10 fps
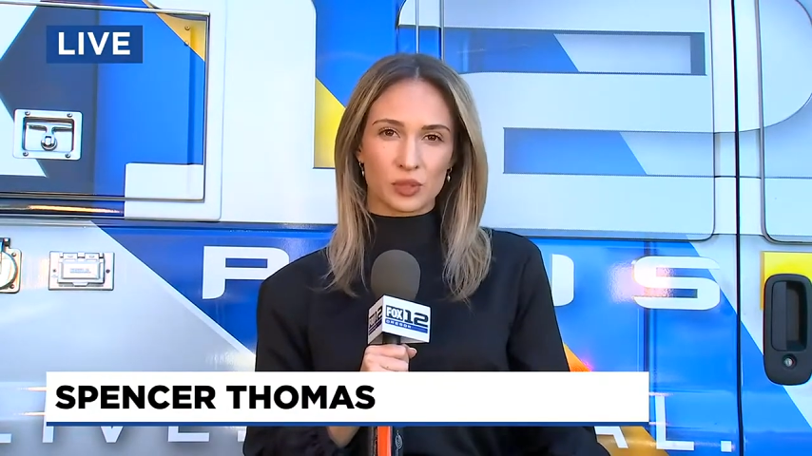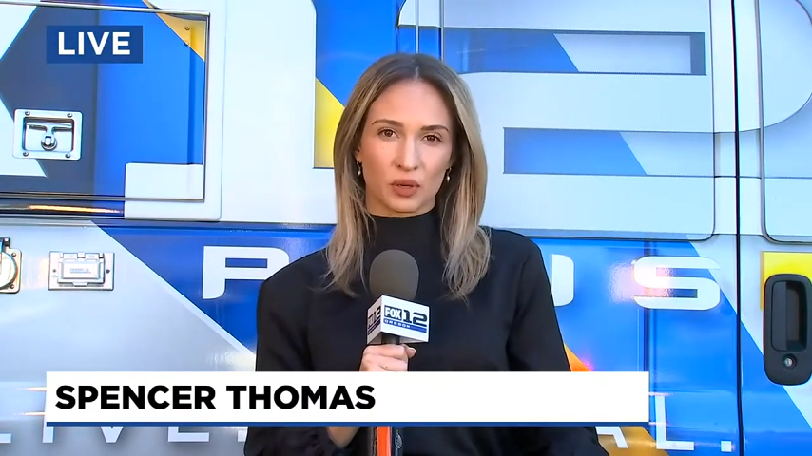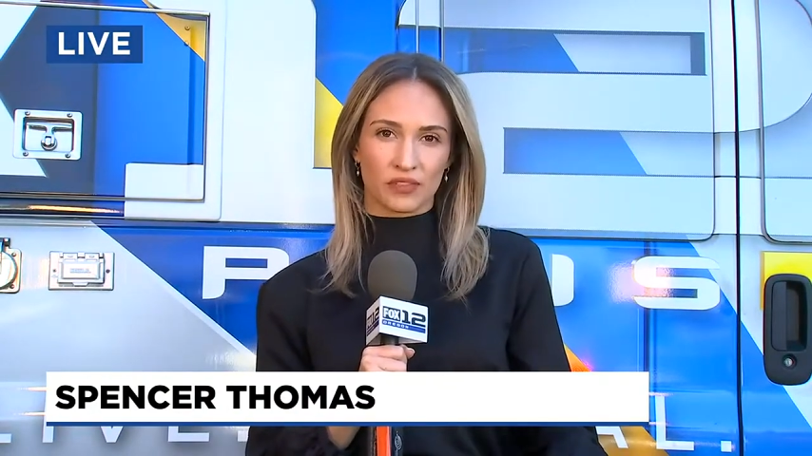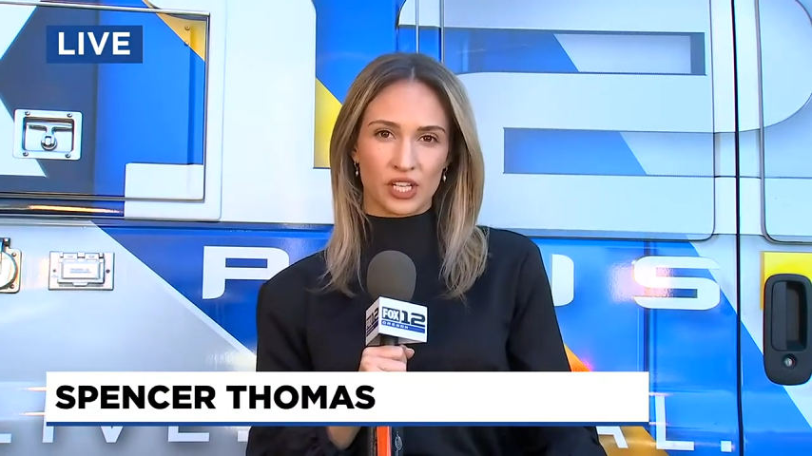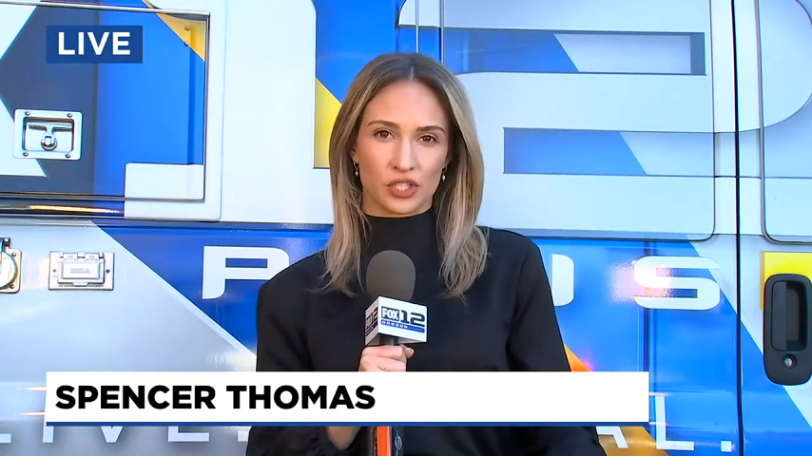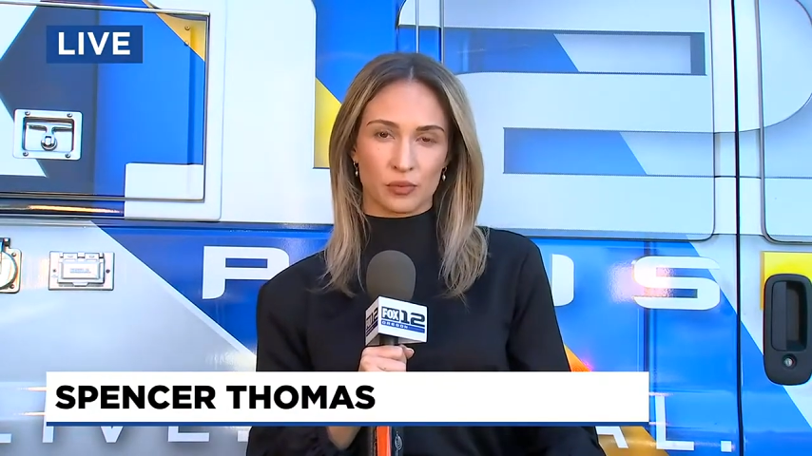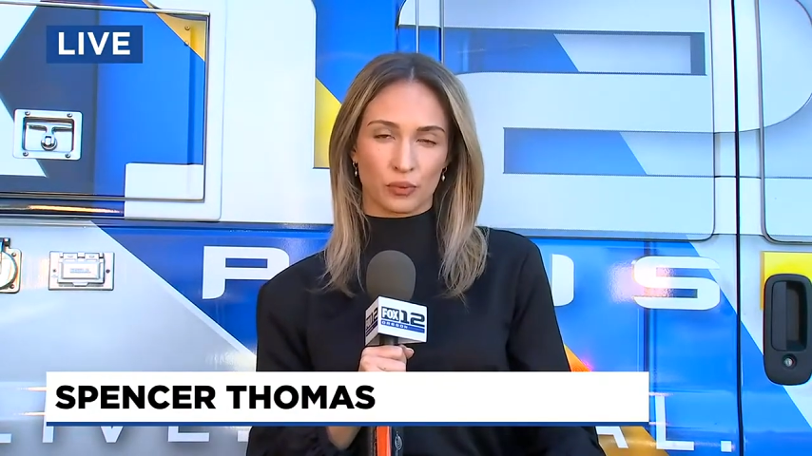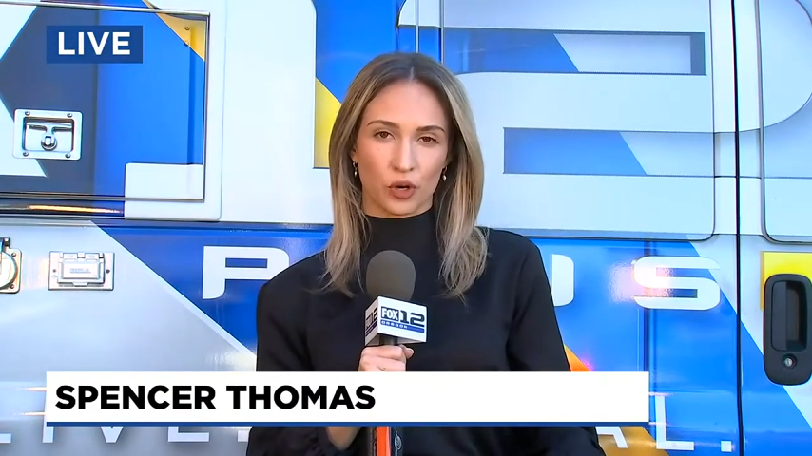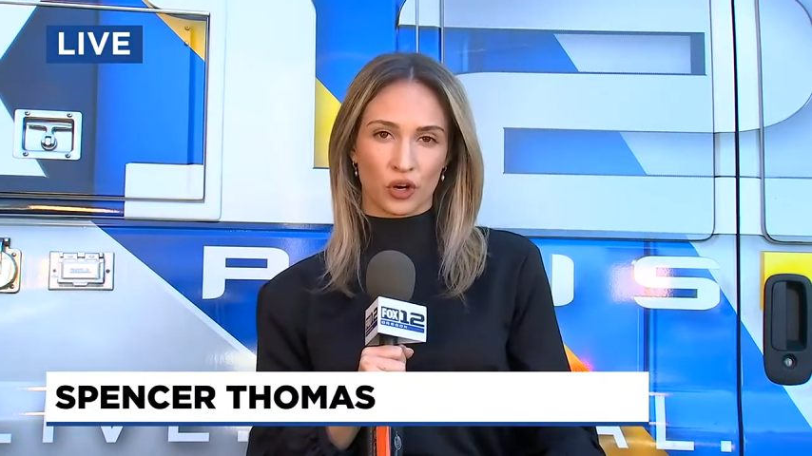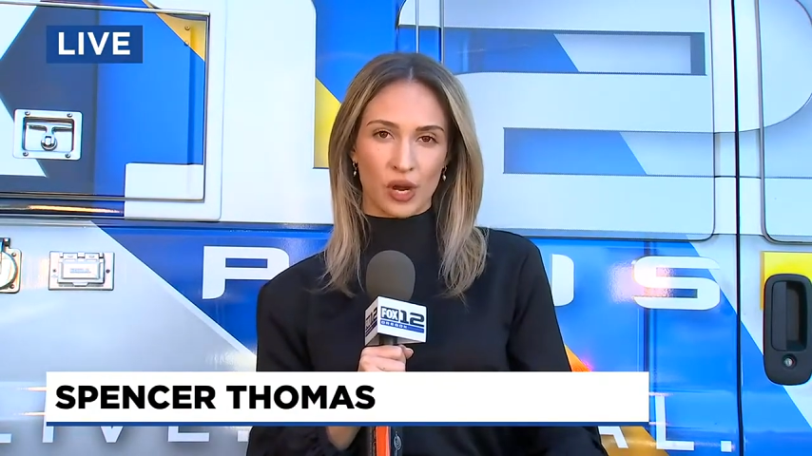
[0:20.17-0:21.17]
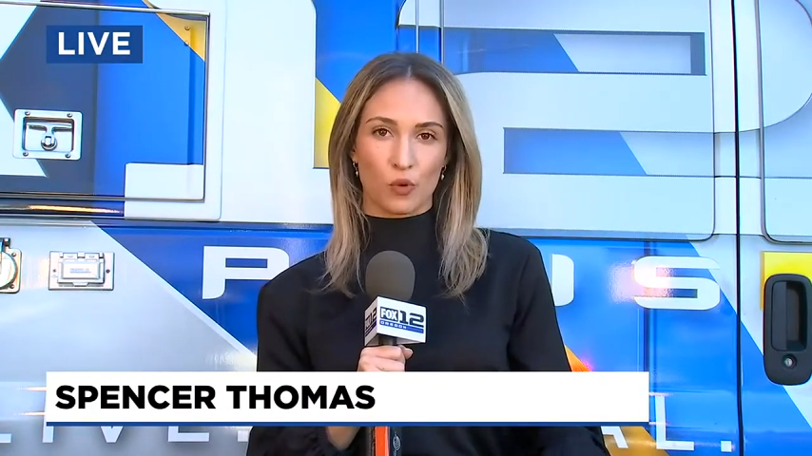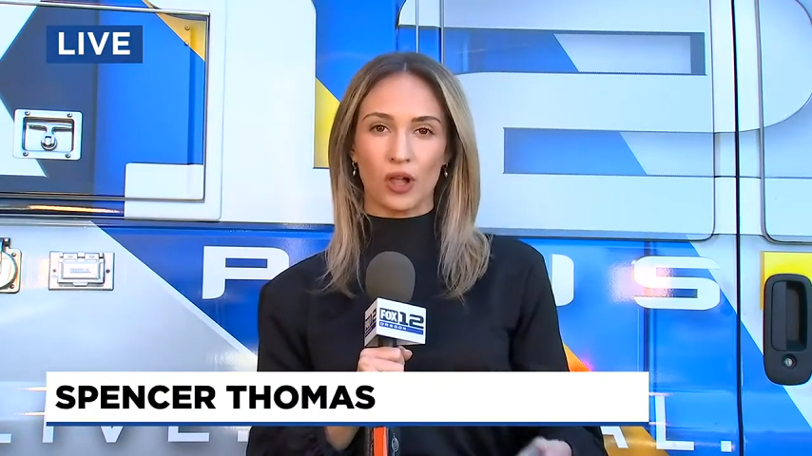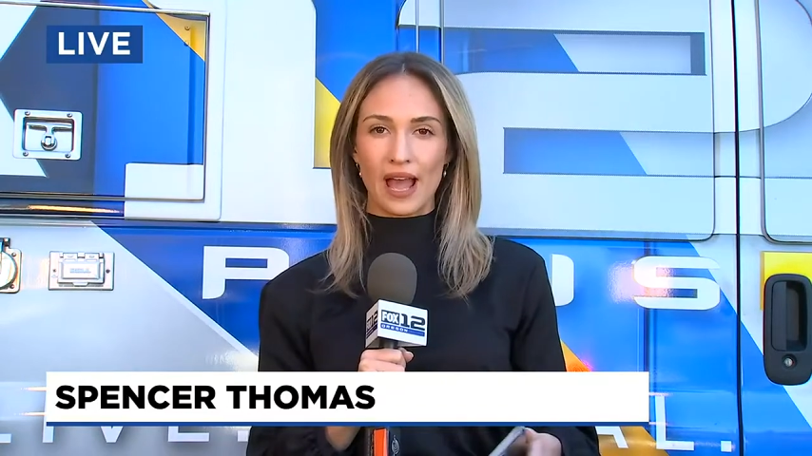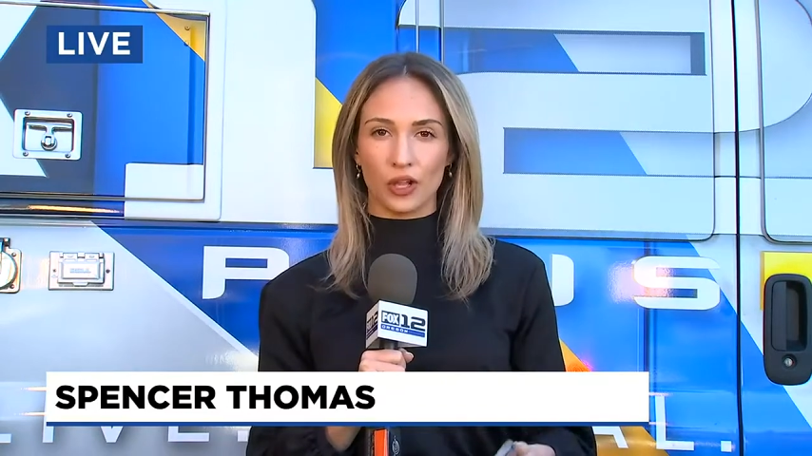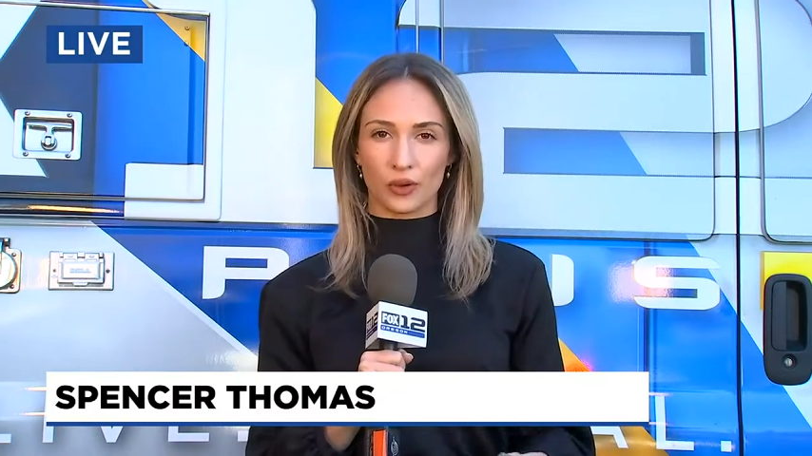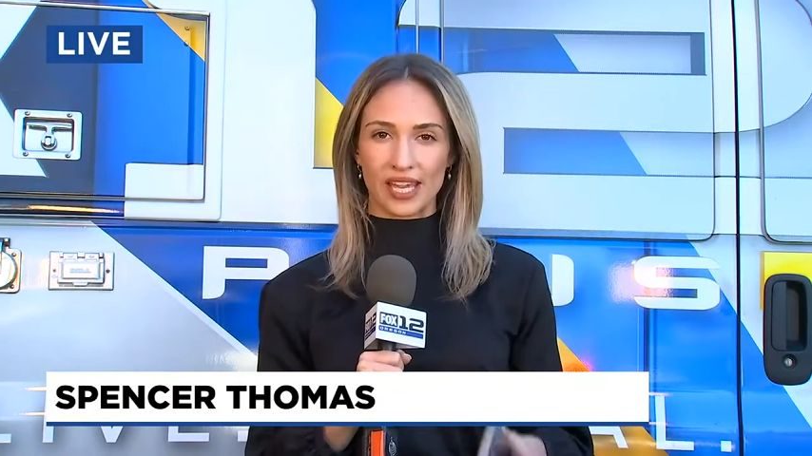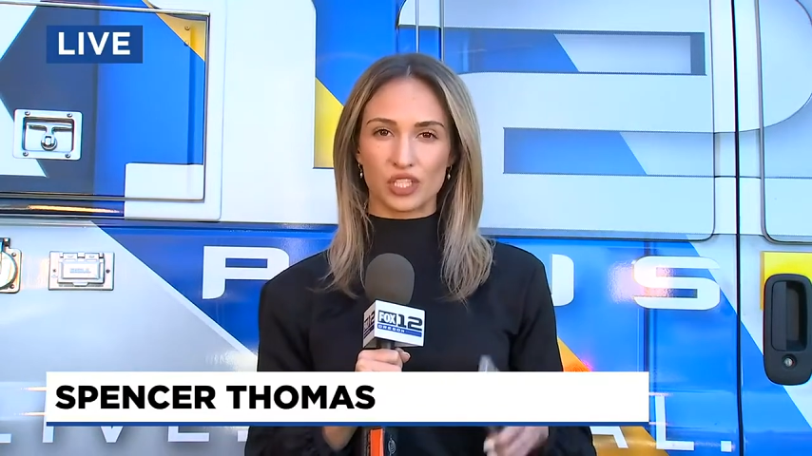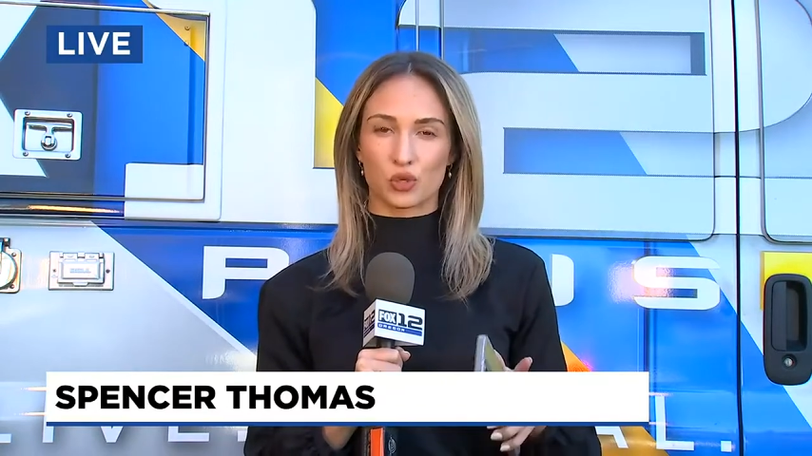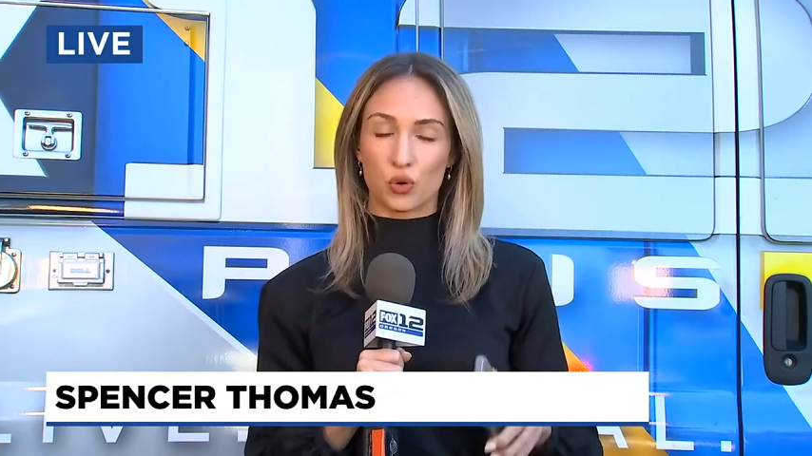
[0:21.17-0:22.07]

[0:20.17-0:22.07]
Prevention Program will allocate